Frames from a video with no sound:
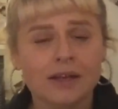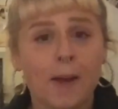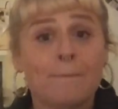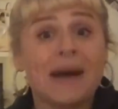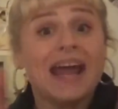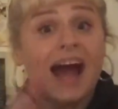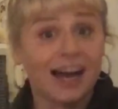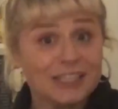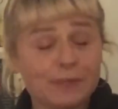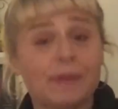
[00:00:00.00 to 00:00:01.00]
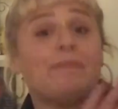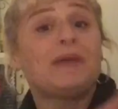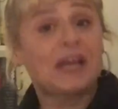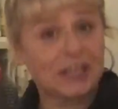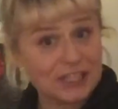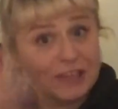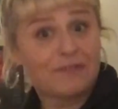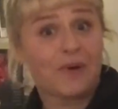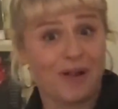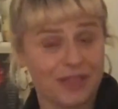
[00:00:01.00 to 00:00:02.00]
My husband, because
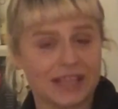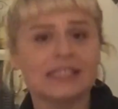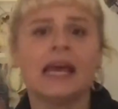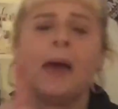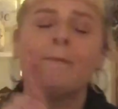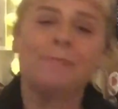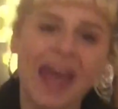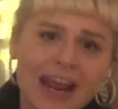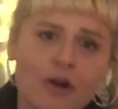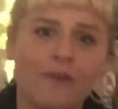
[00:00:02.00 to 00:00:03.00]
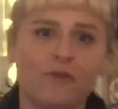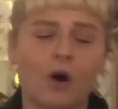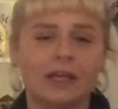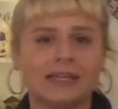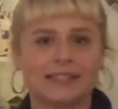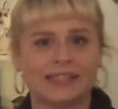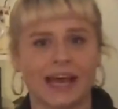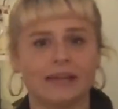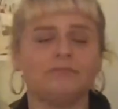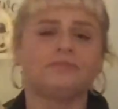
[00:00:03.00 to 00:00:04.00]
of all this, paid off all his
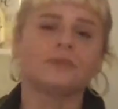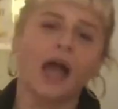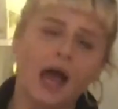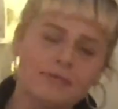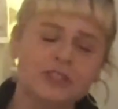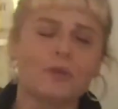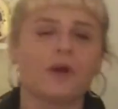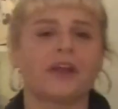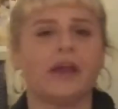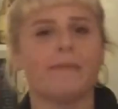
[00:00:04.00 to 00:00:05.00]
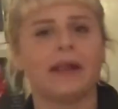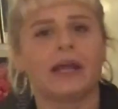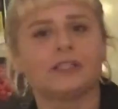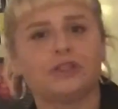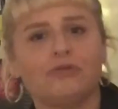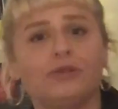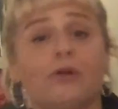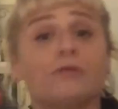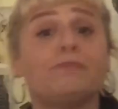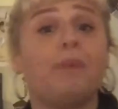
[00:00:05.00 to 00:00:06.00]
debt. I'm still working on mine. I got student
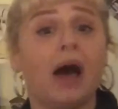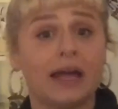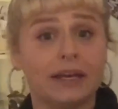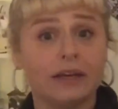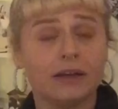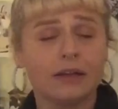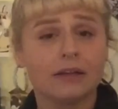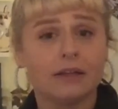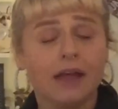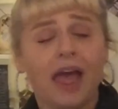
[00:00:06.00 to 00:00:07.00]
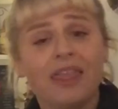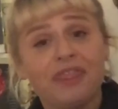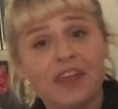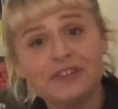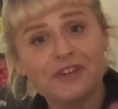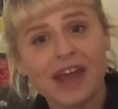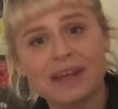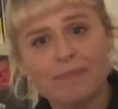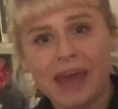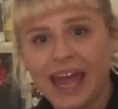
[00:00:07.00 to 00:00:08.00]
loans, but things are
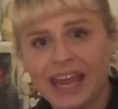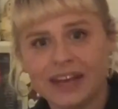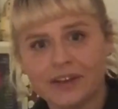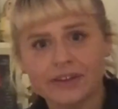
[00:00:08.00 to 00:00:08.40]
getting paid.